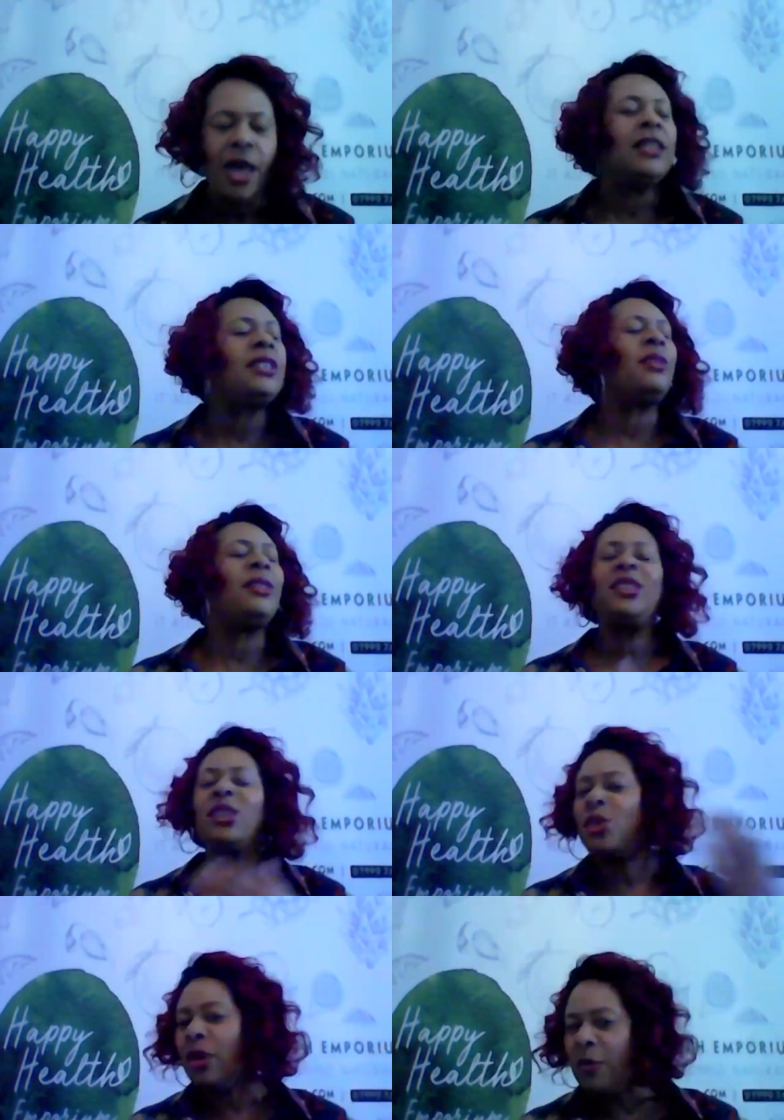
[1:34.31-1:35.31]
So they
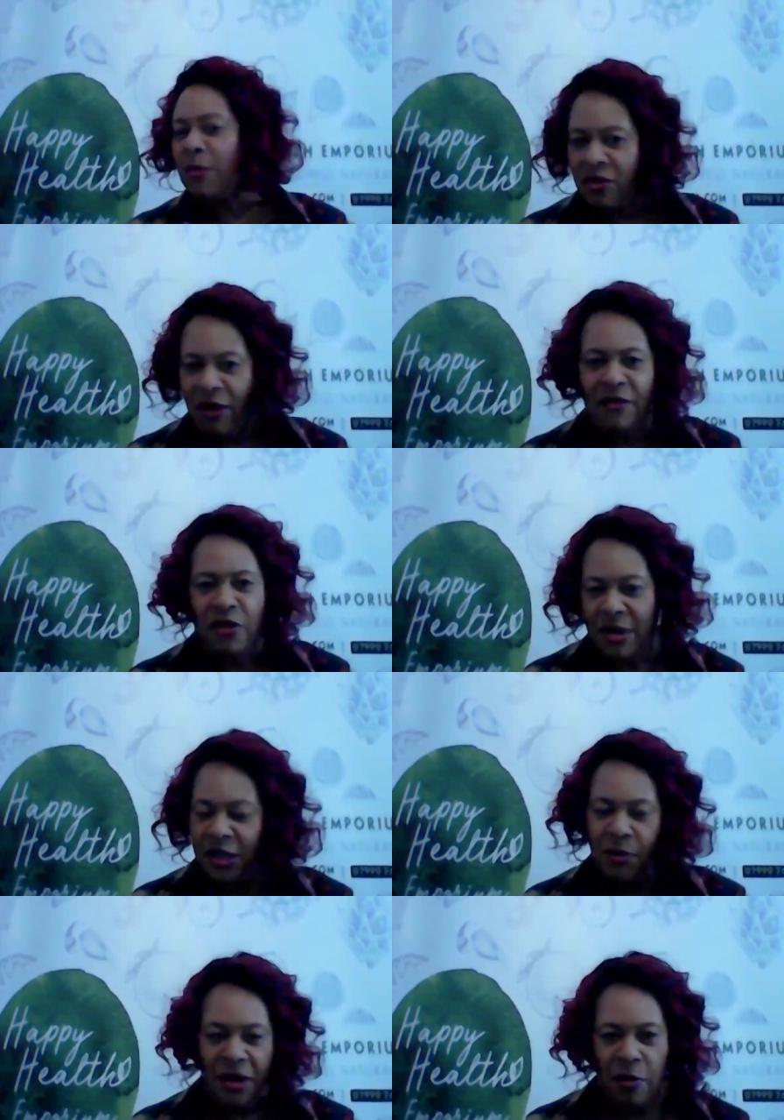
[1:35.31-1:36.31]
just thought it'd be great for me to
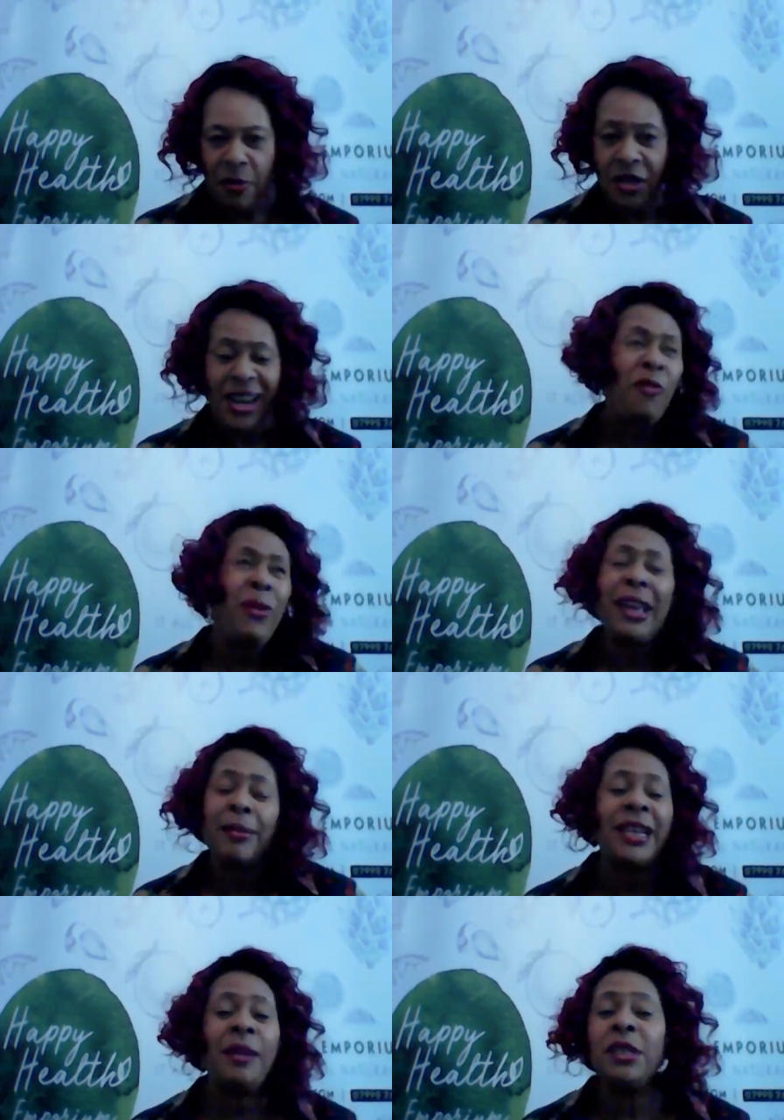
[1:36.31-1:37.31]
be a comedian. Everyone kept
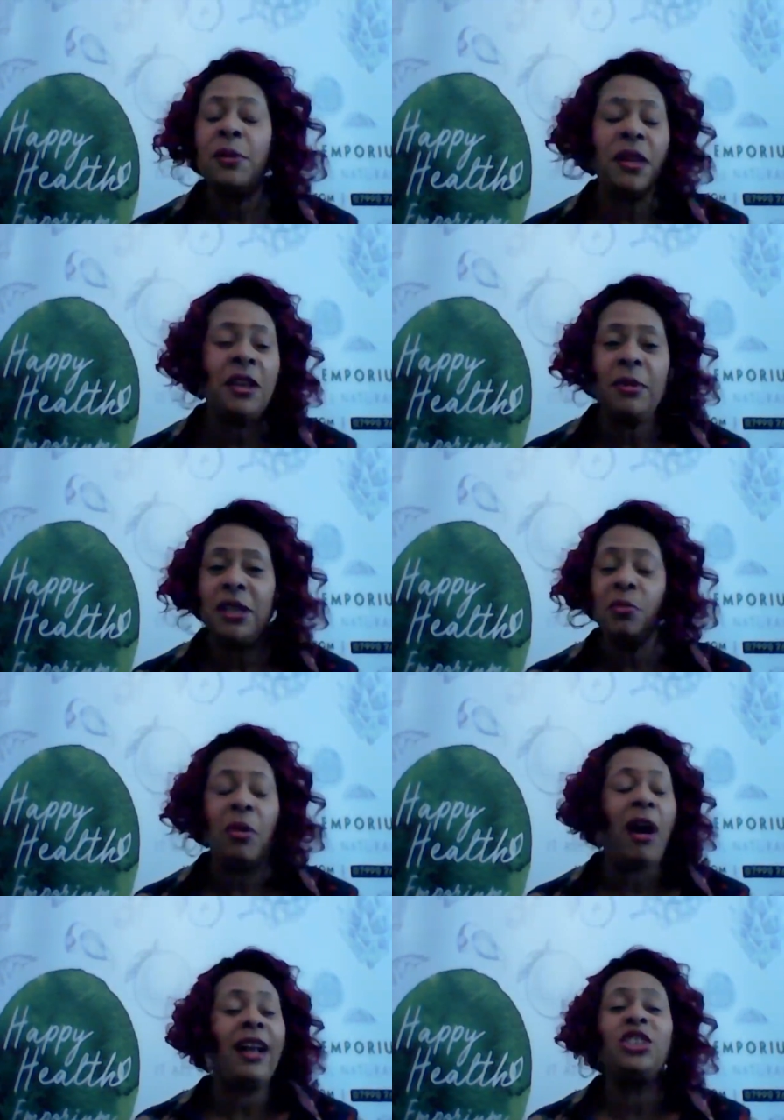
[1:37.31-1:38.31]
telling me to be a comedian,
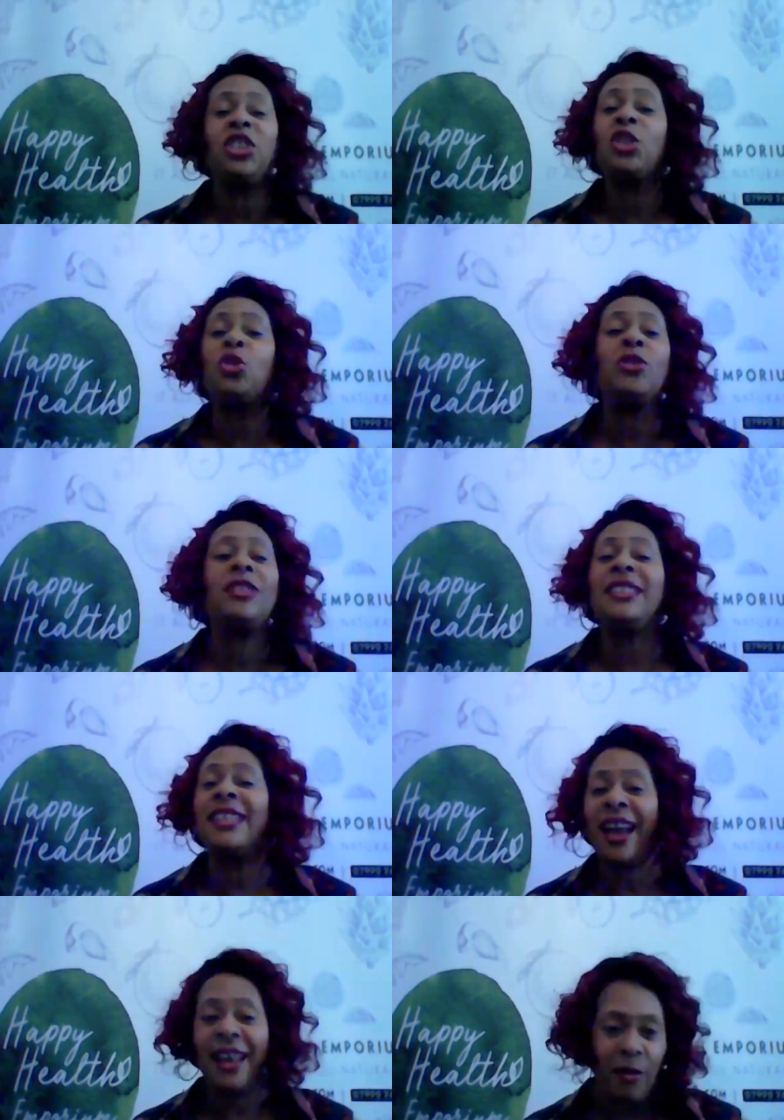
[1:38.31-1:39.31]
but I just couldn't see
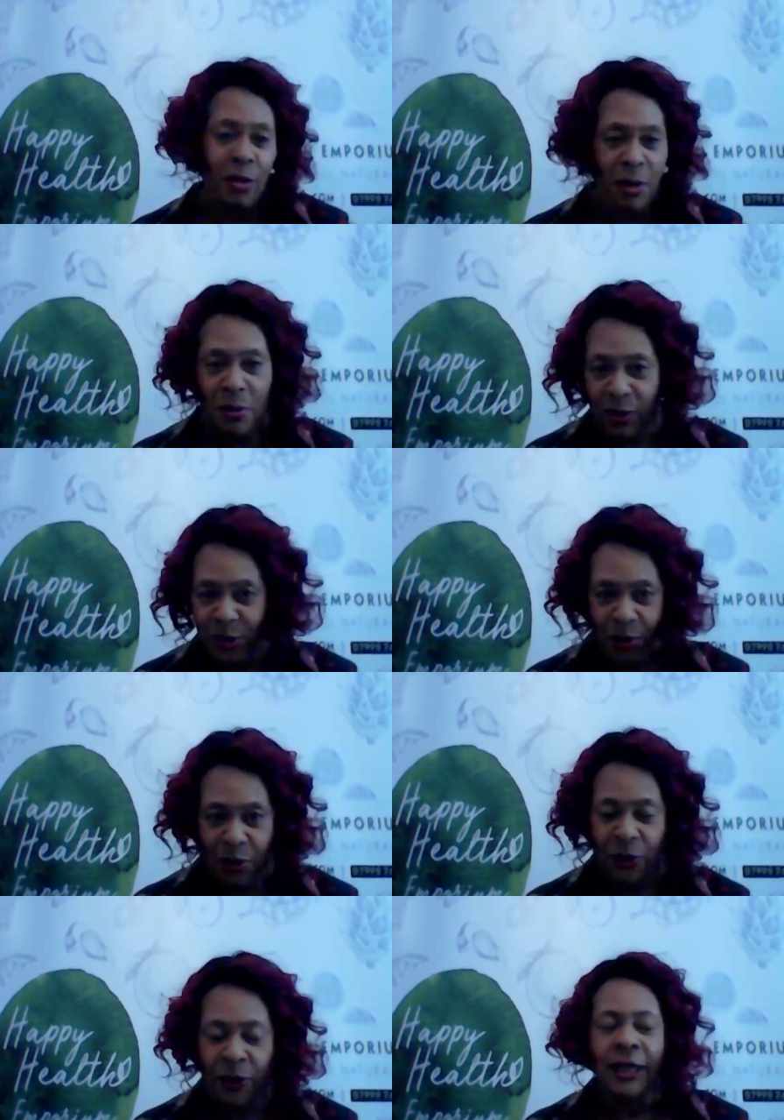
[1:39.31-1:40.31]
how that would be possible.